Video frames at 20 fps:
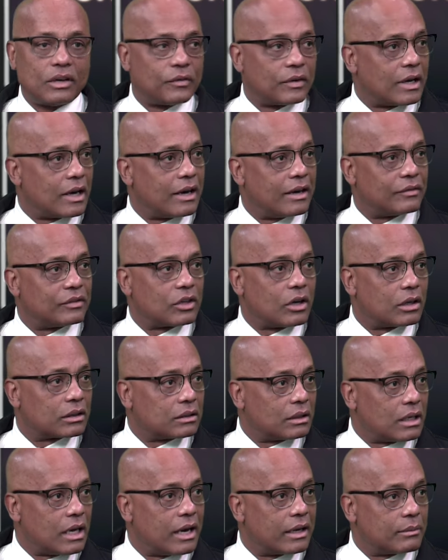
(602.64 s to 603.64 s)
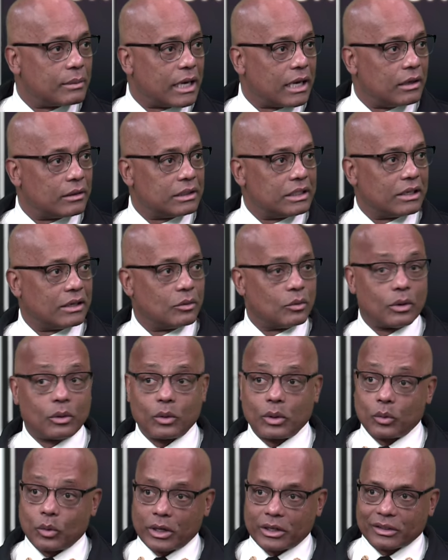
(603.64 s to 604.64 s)
and I have talked a lot about, you know, where we
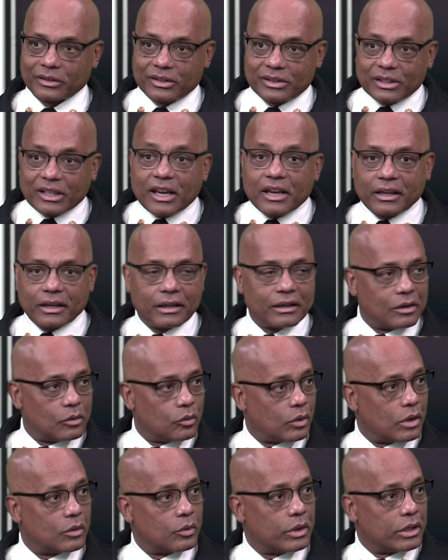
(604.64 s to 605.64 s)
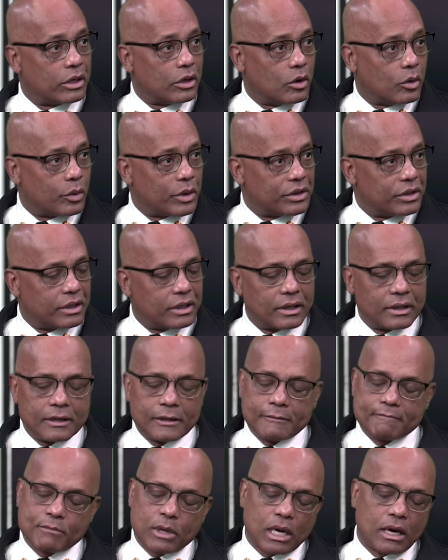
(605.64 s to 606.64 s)
want to take it and where we go with it.
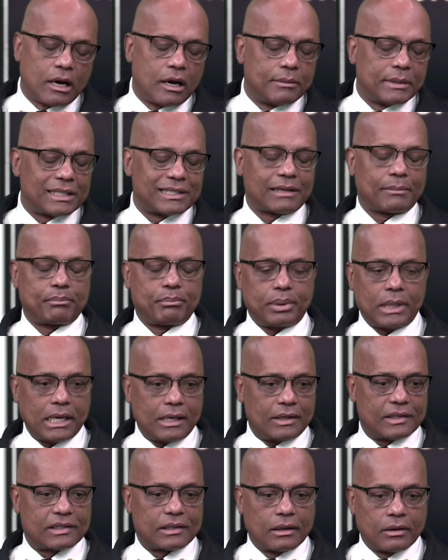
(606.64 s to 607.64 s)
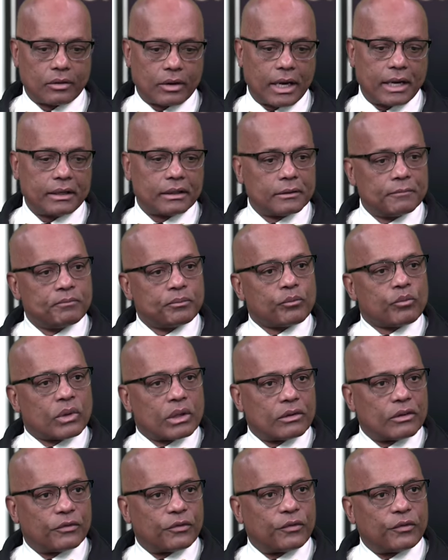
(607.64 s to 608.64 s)
It's a piece, right?
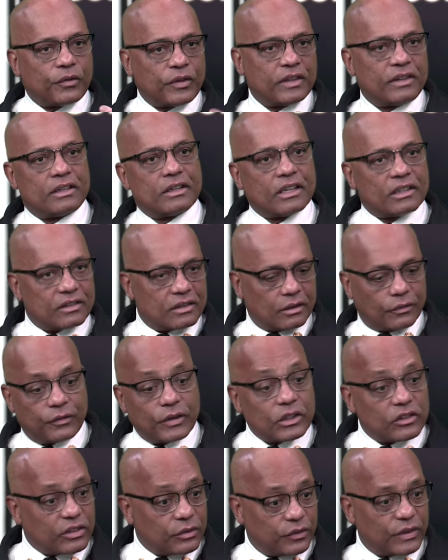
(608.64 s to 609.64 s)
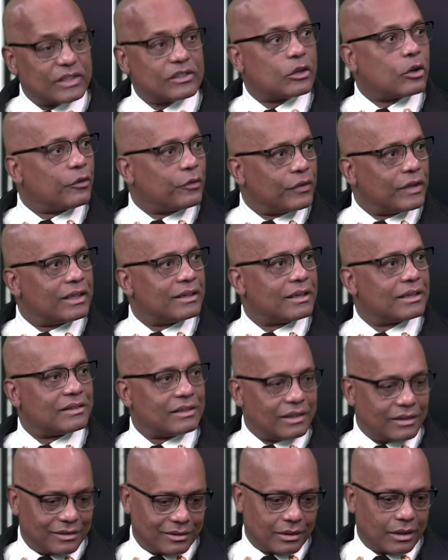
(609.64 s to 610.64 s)
The fitness, physical fitness
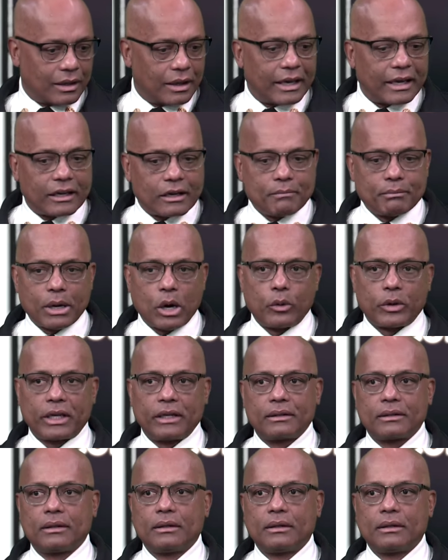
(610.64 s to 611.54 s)
is a component,